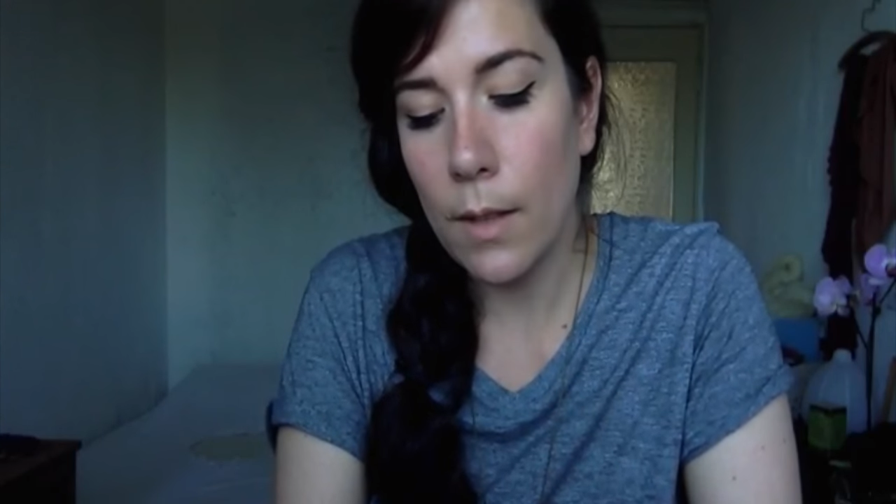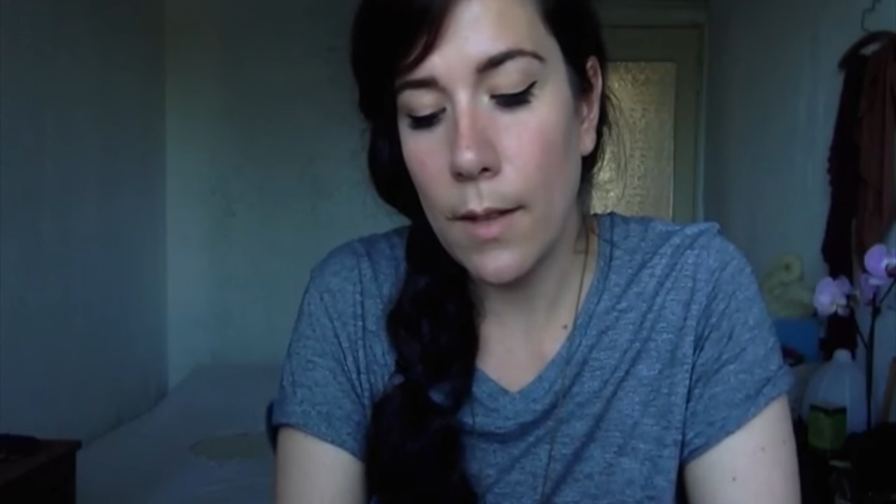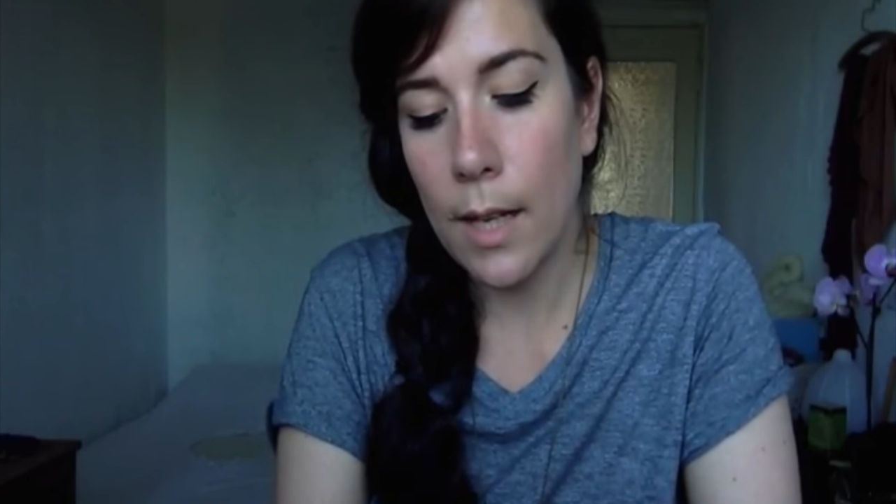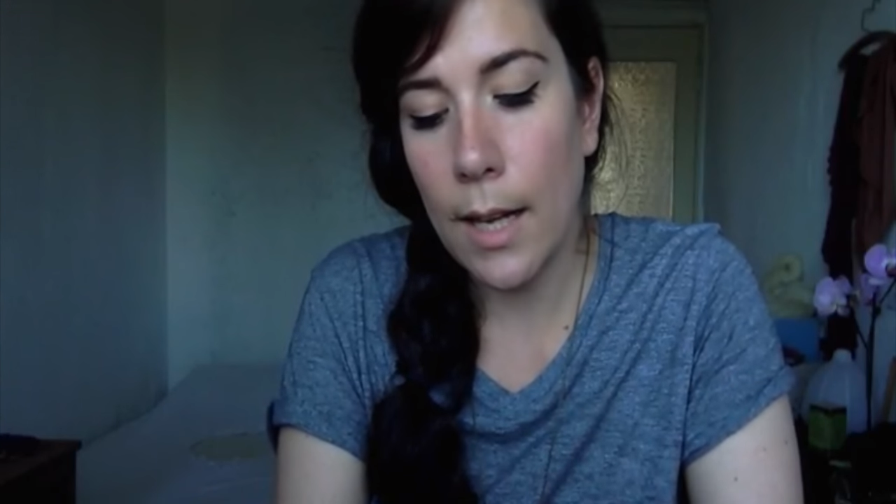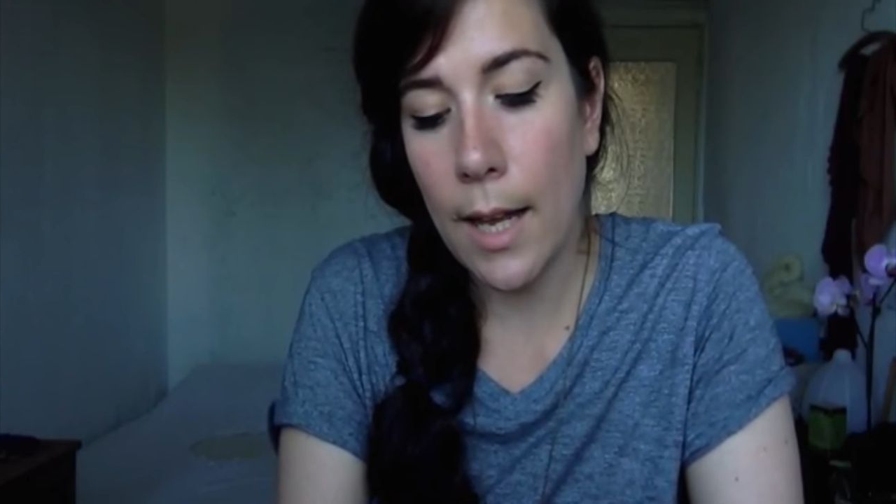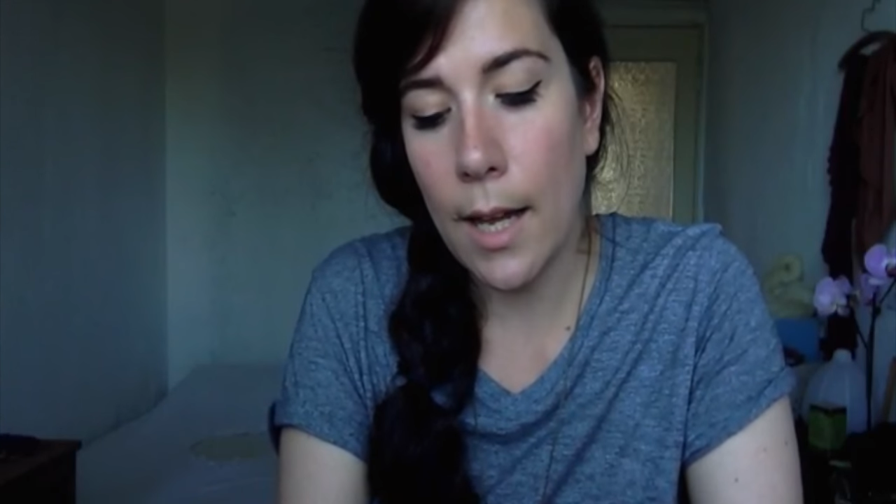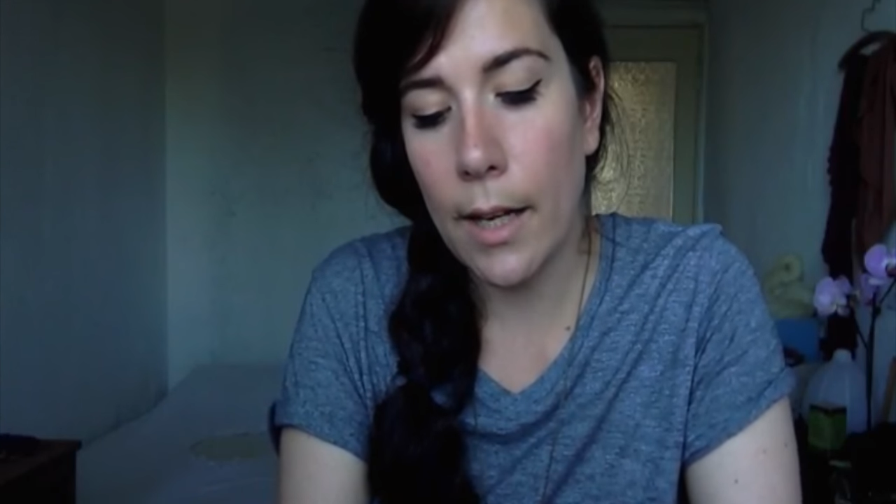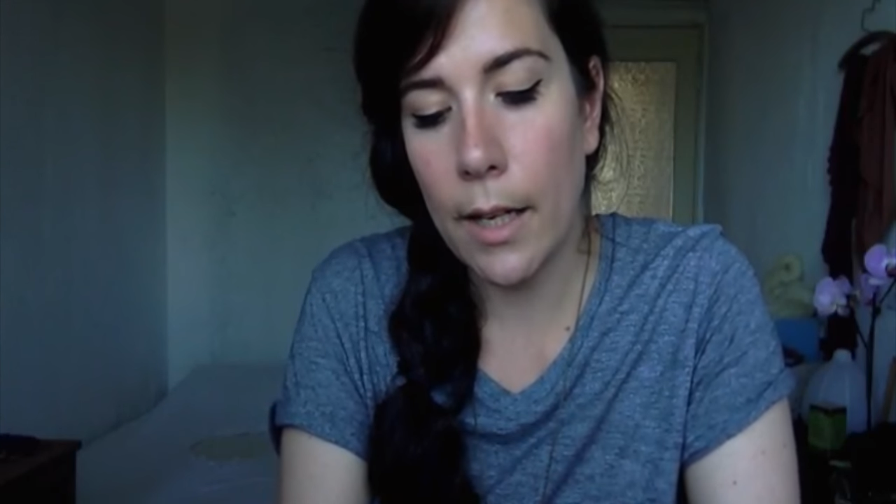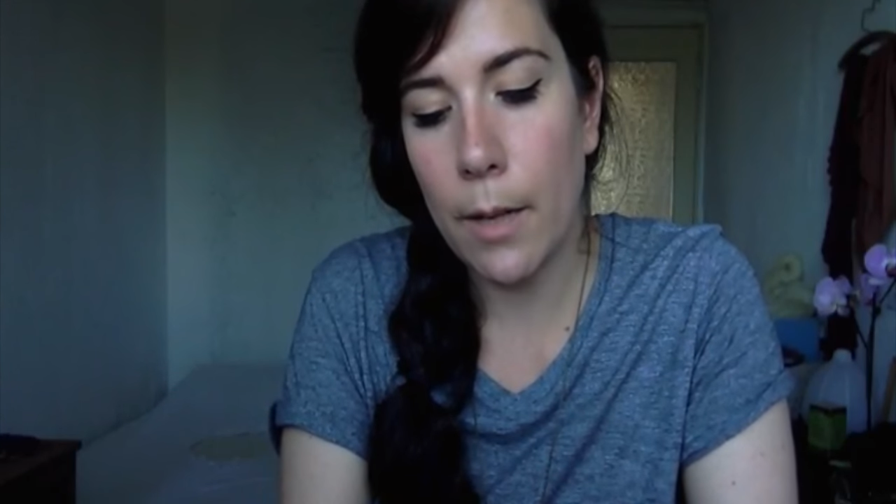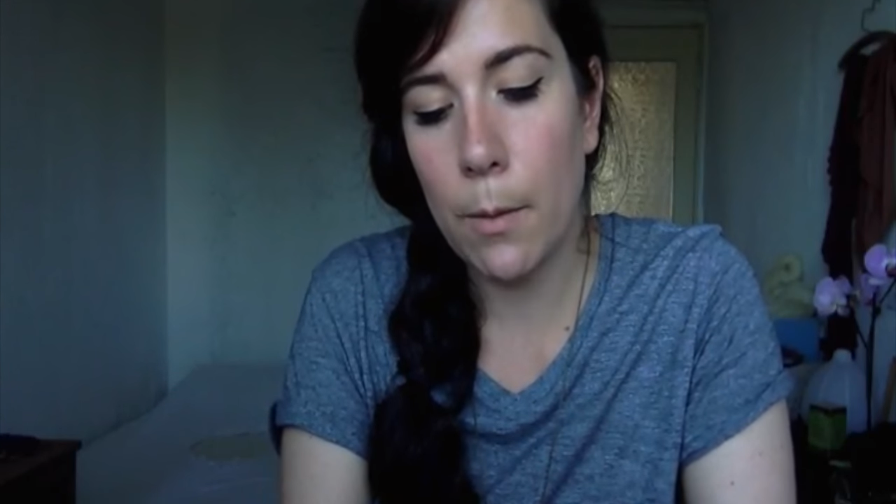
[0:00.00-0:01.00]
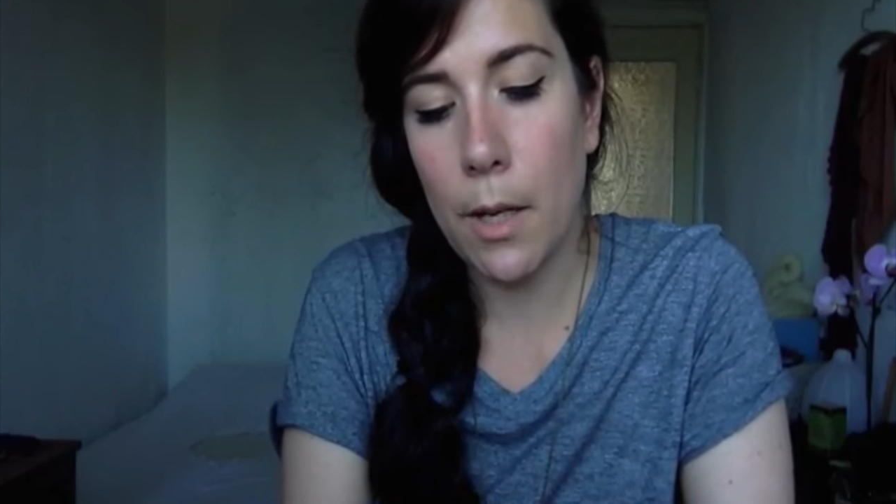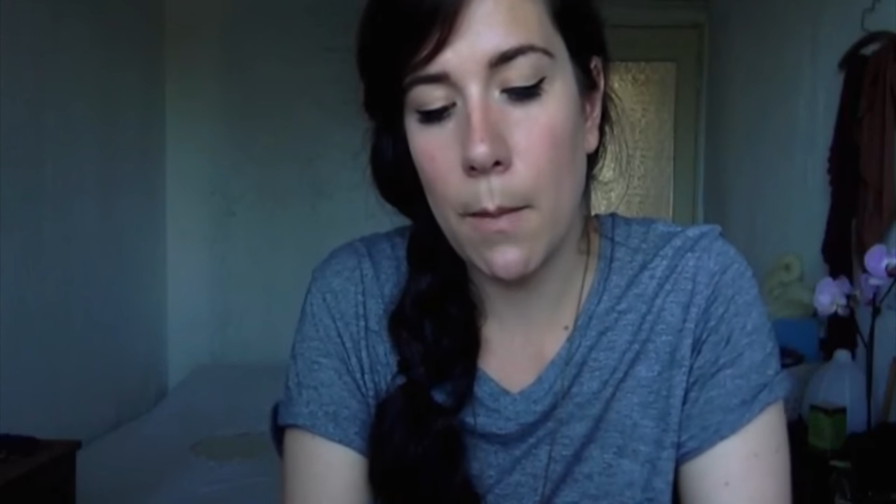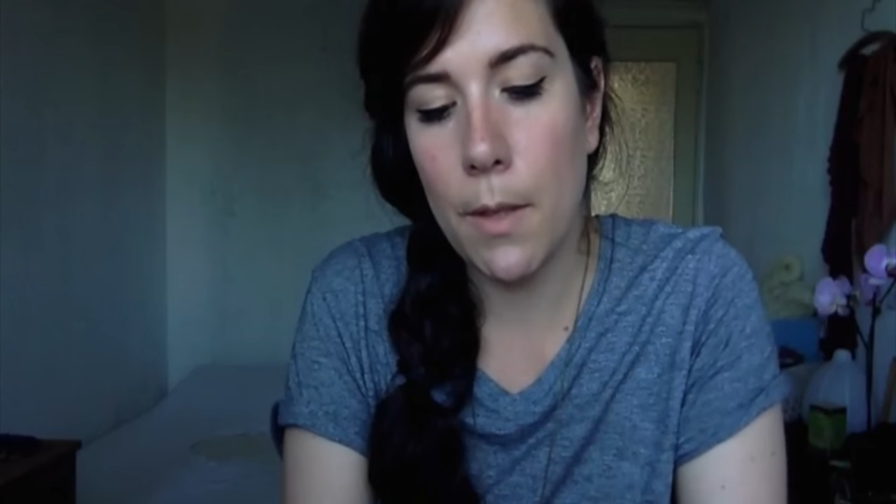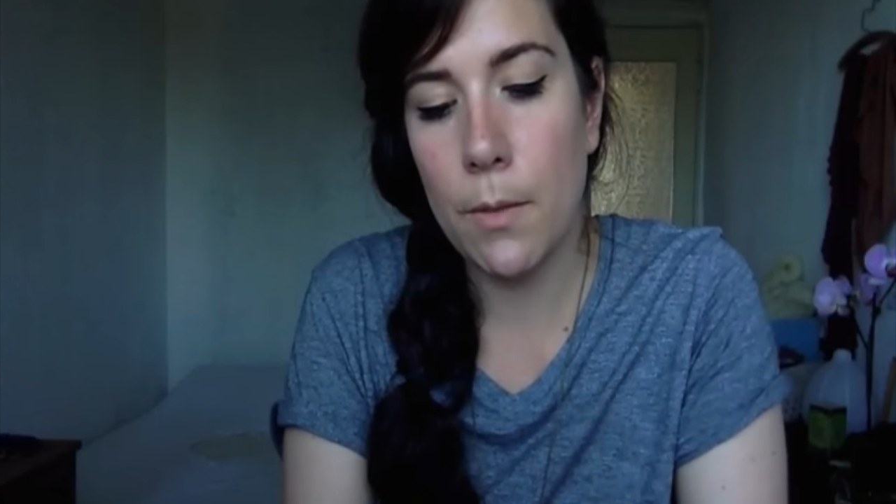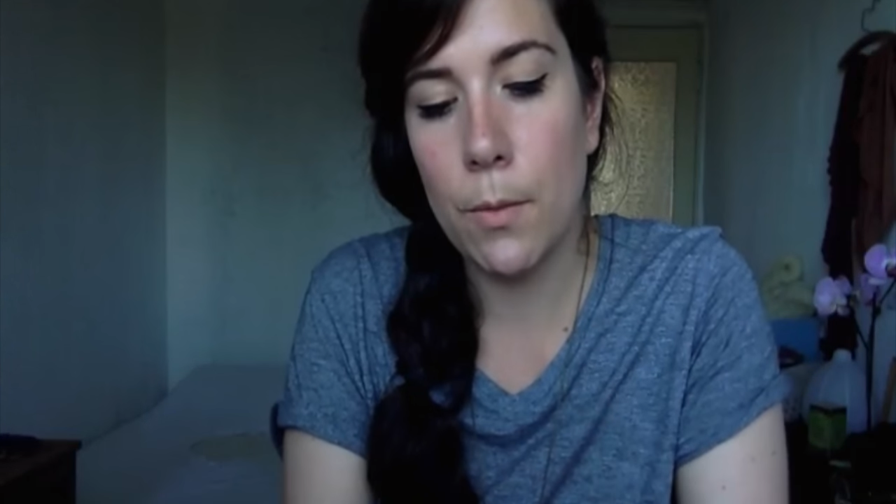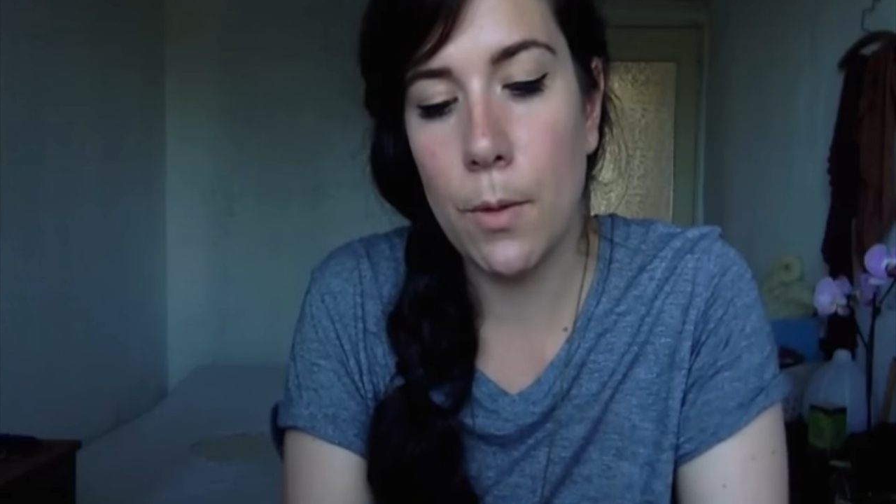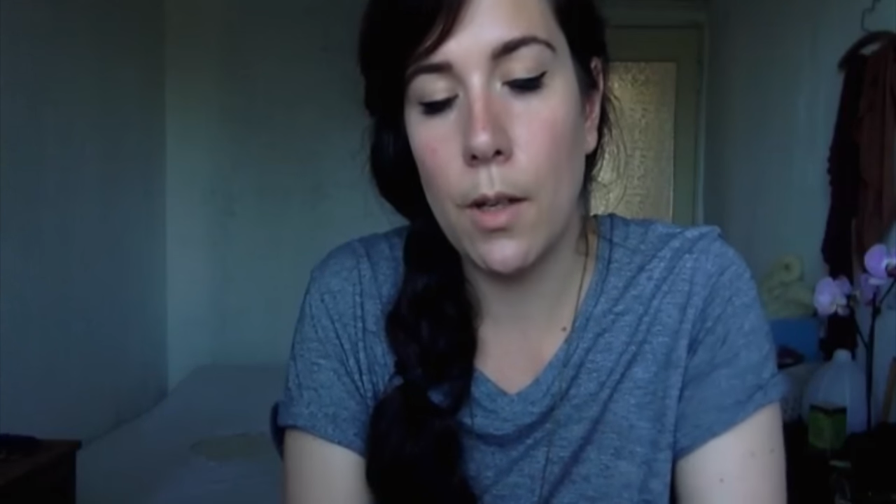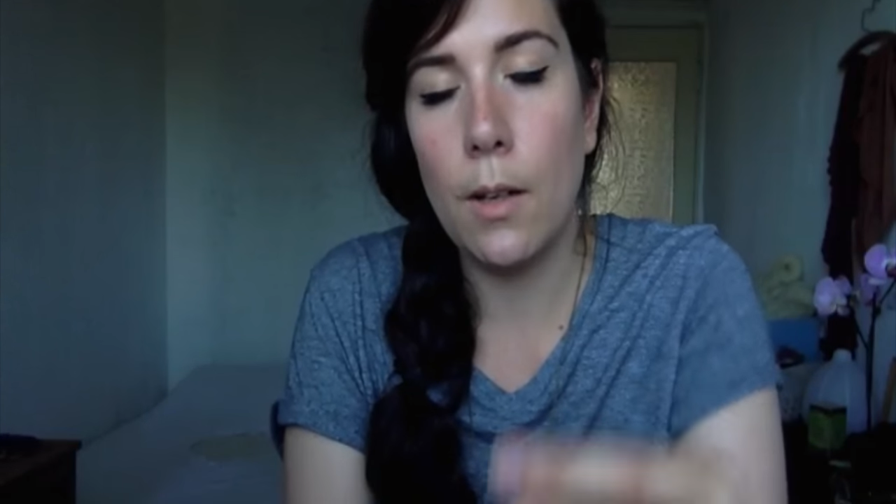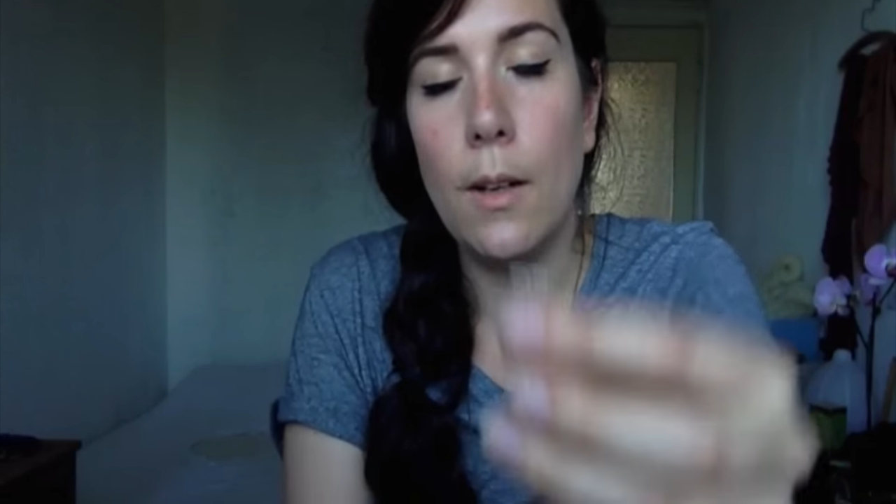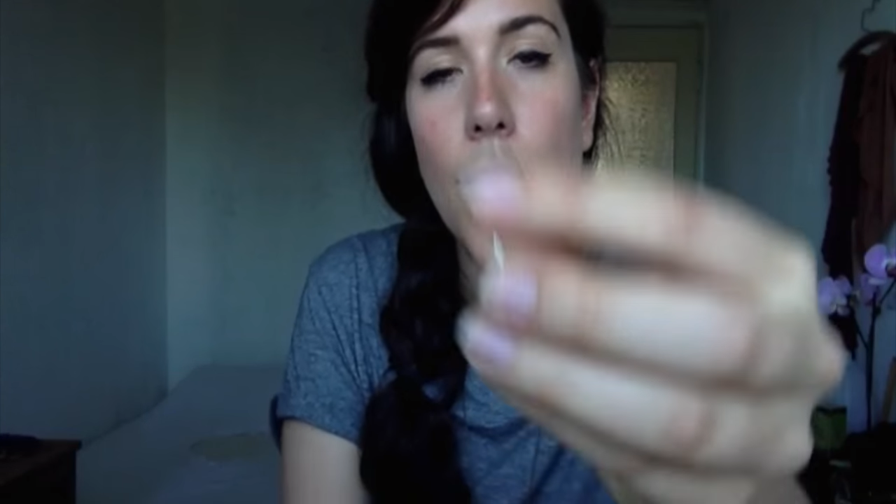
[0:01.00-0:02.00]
that I highly recommend for